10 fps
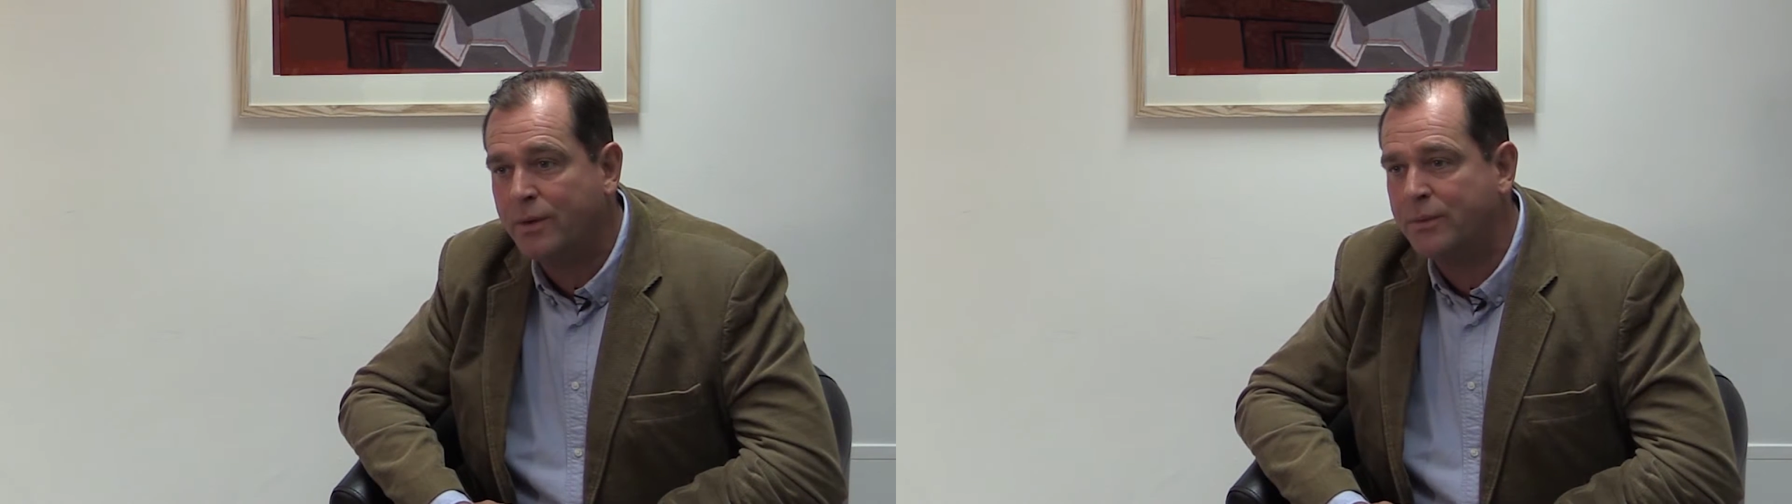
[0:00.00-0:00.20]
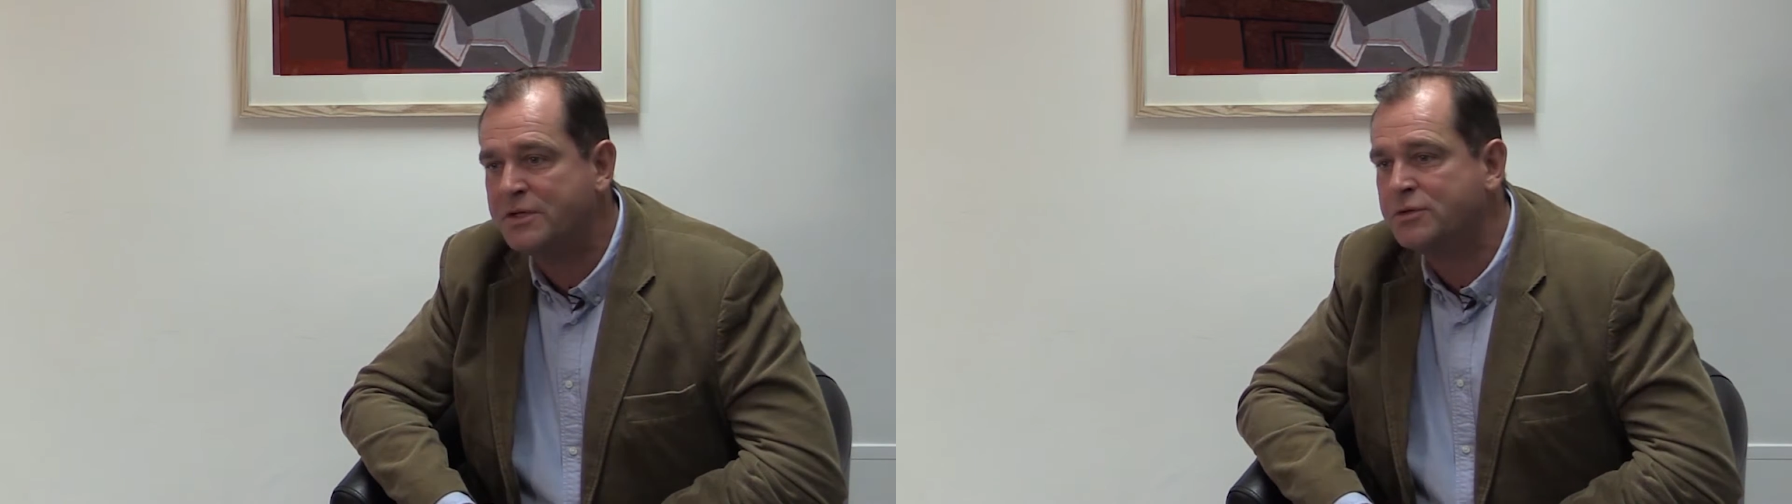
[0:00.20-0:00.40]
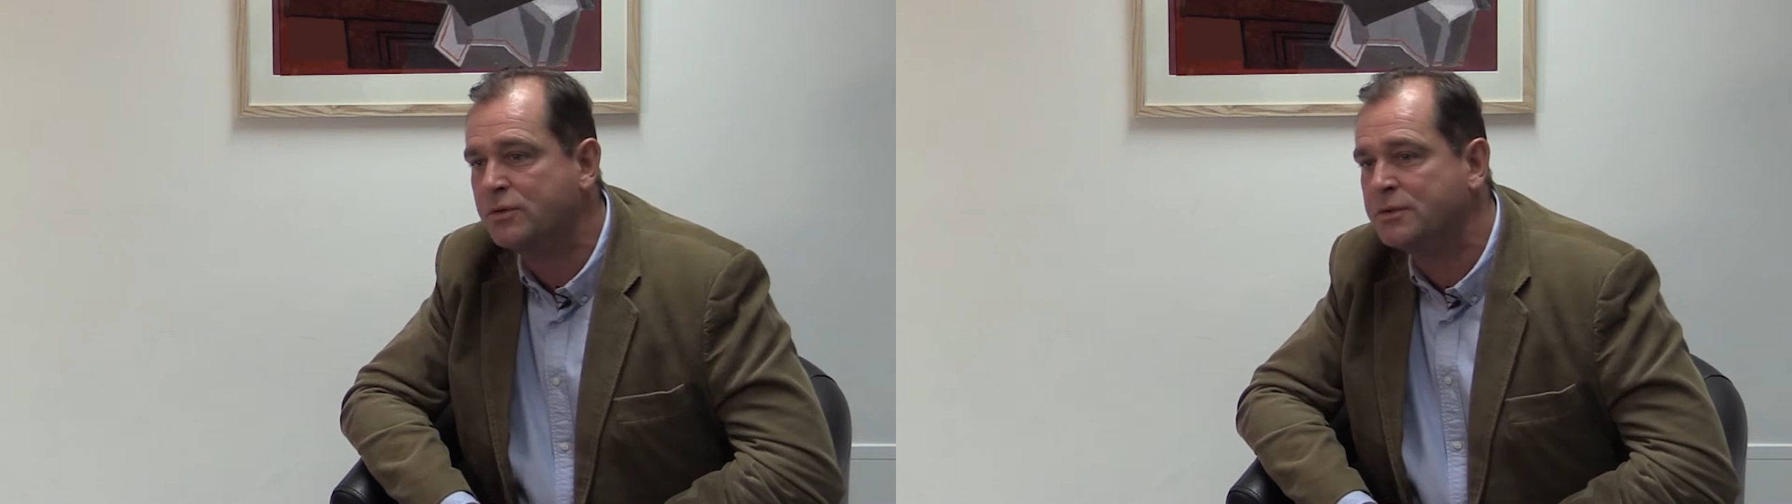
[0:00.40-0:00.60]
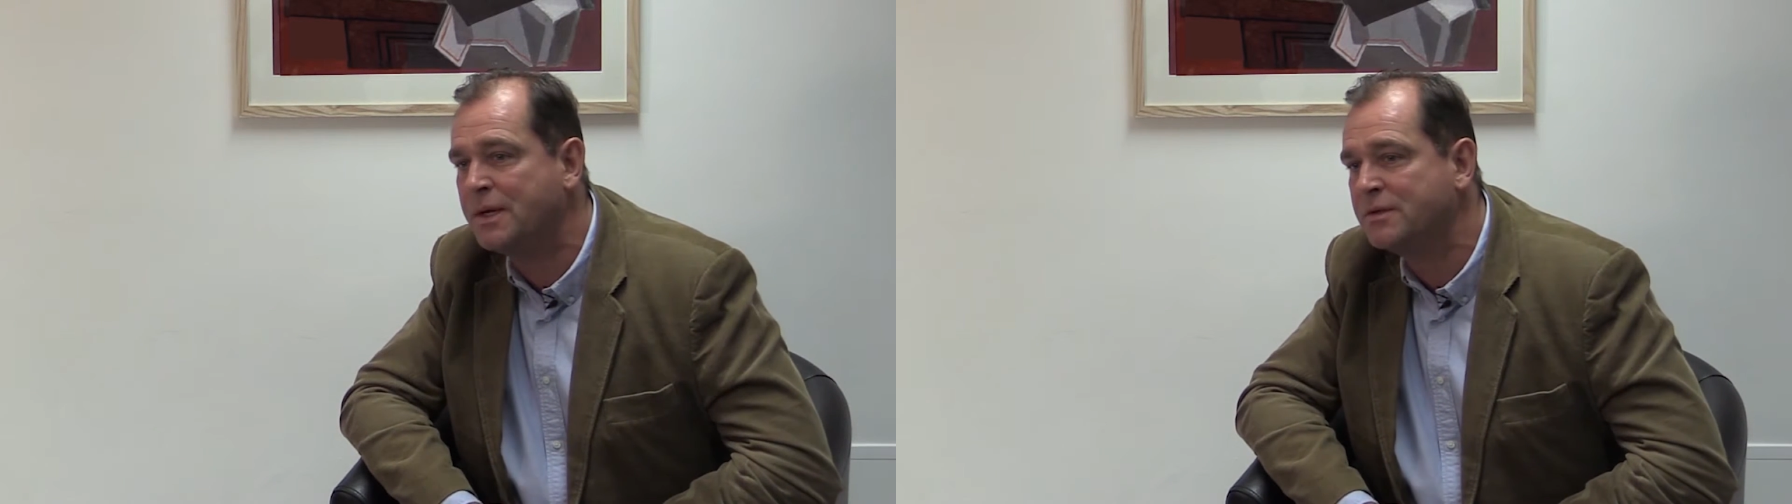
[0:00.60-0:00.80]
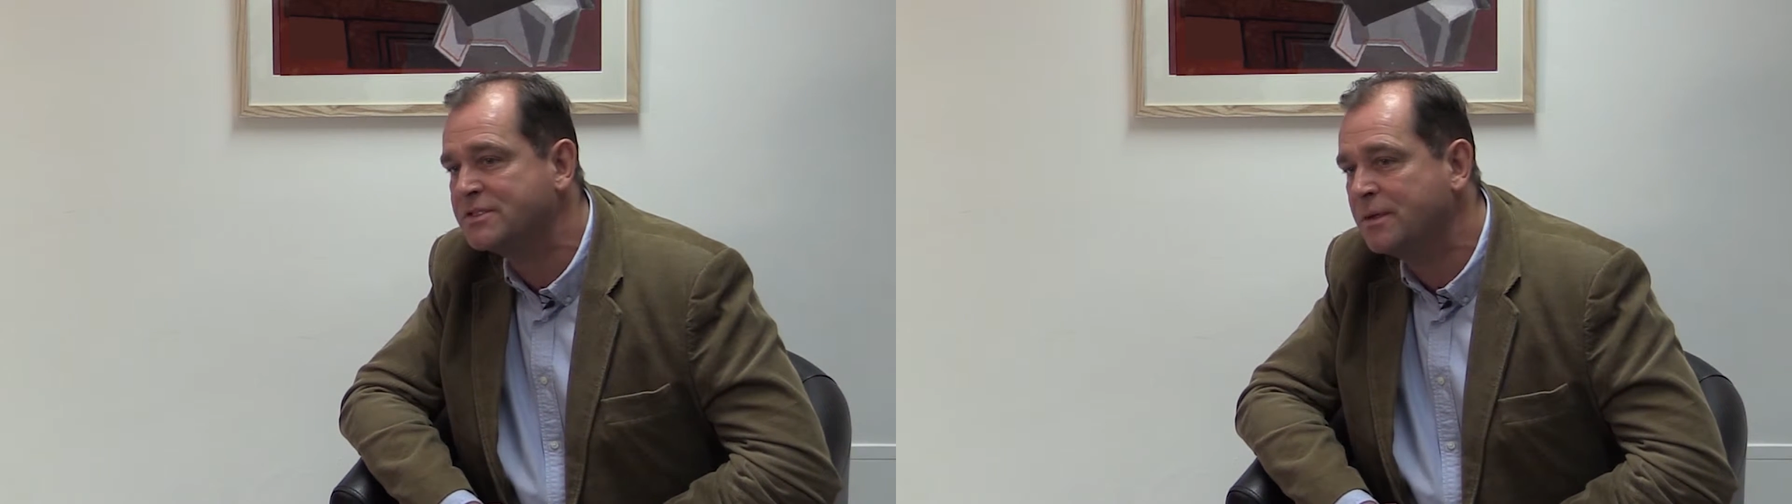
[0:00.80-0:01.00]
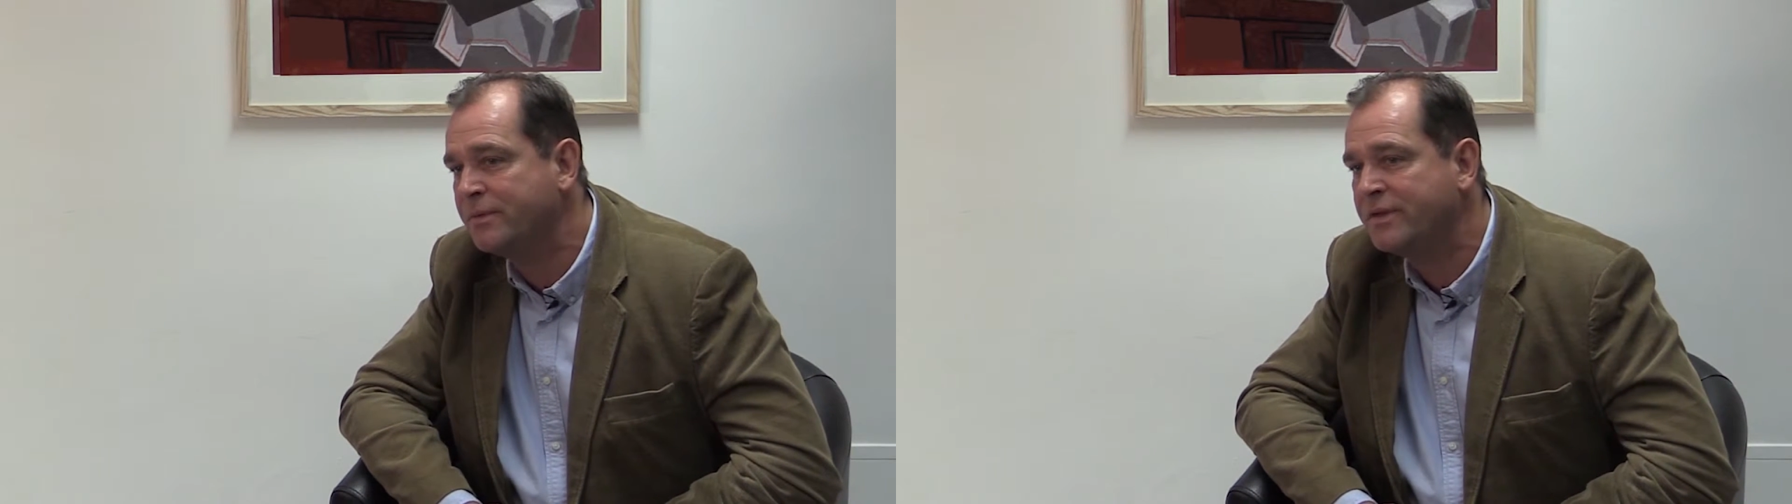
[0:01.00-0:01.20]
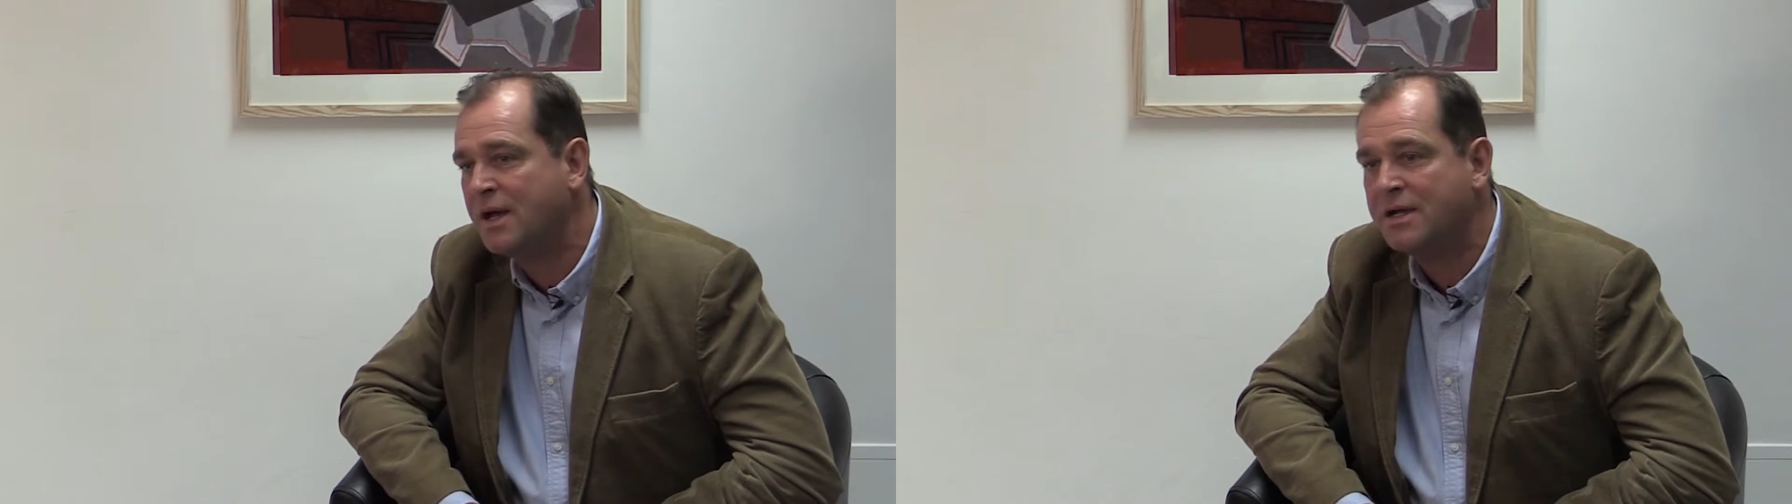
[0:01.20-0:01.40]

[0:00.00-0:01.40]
where we talked about some of the